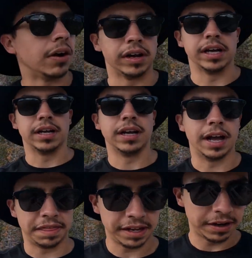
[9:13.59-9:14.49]
Alright,
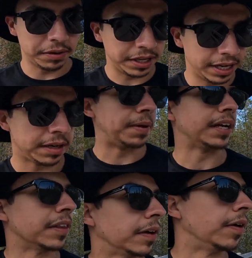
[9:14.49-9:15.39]
I think Cody headed
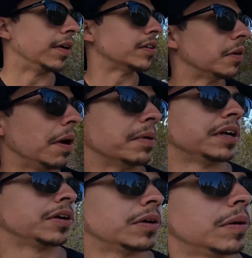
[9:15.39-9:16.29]
back to the car, so I'm
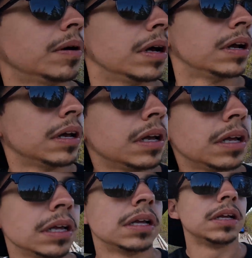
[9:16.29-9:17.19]

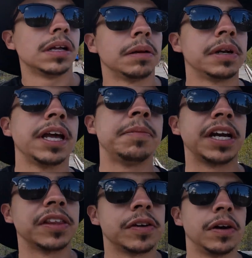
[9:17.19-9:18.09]
gonna head
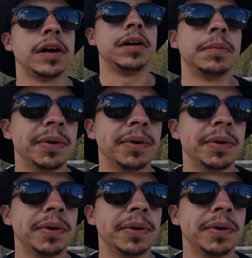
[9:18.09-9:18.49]
back to the car,